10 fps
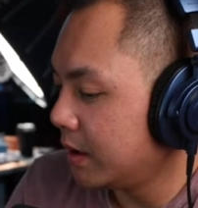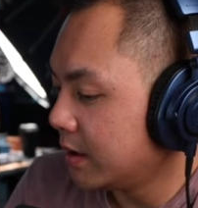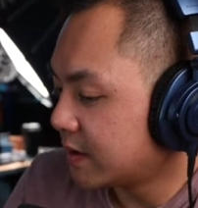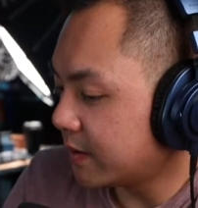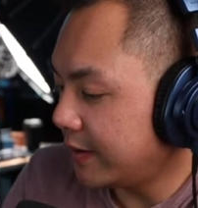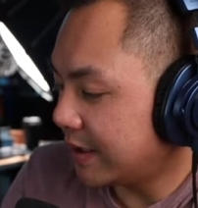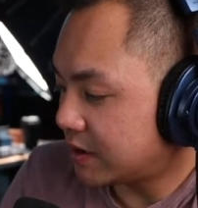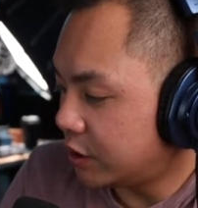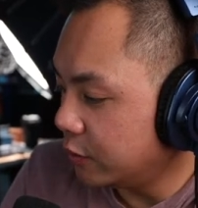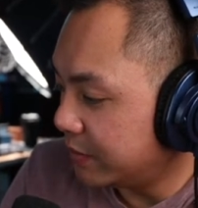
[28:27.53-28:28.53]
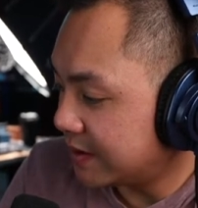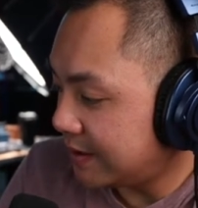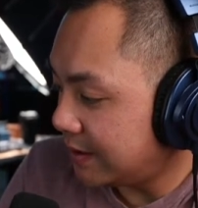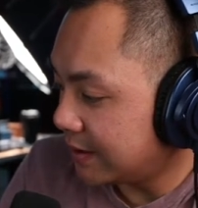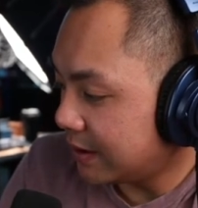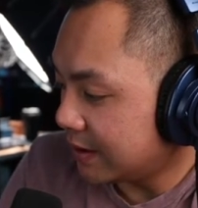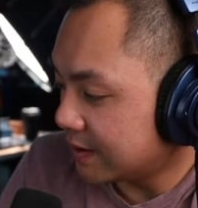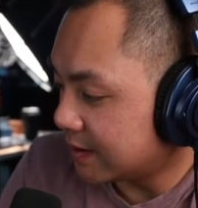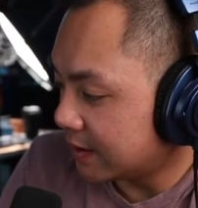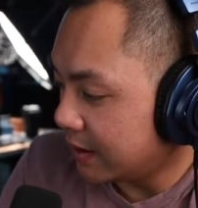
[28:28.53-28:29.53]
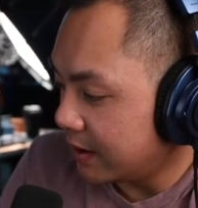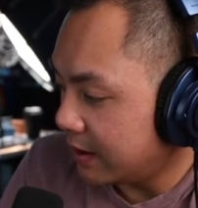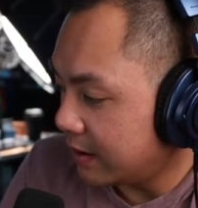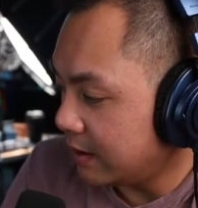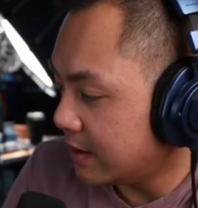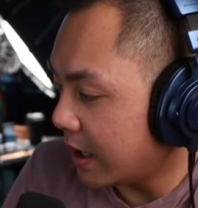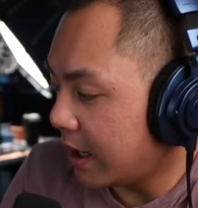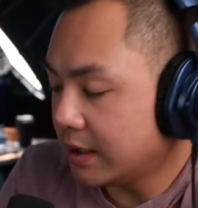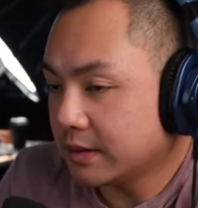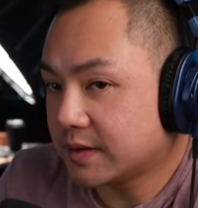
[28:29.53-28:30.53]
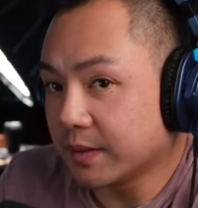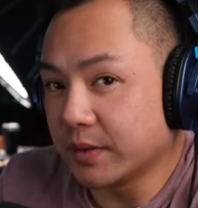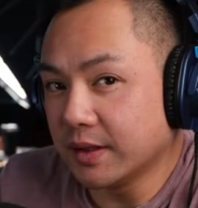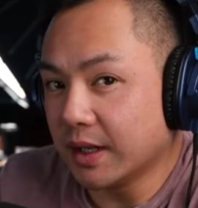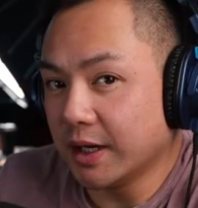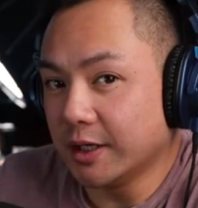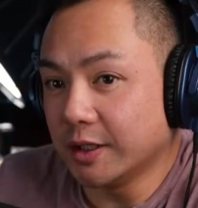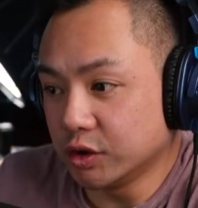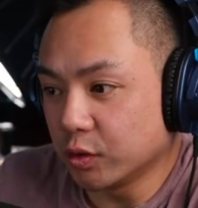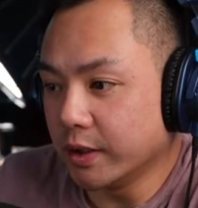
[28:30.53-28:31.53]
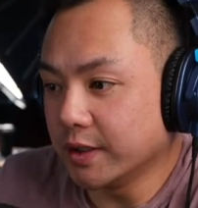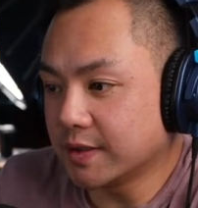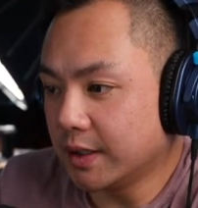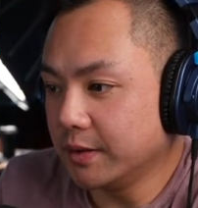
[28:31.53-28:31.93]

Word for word: Something that's too busy is not something that I enjoy a ton.